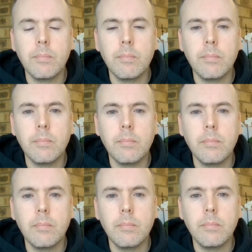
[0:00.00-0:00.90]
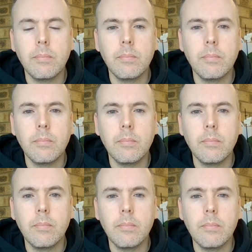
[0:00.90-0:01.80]

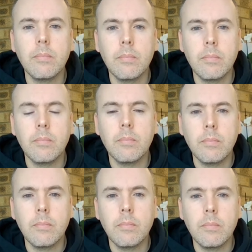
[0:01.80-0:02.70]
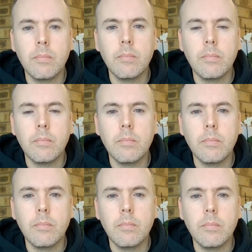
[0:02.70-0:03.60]

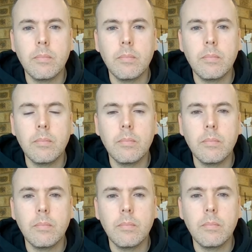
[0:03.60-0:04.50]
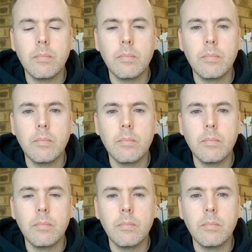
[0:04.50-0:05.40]

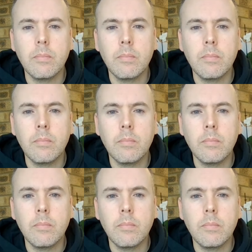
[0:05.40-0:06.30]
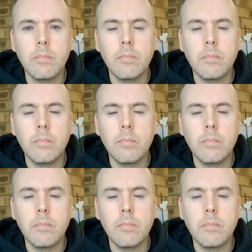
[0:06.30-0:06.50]
This person isn't speaking.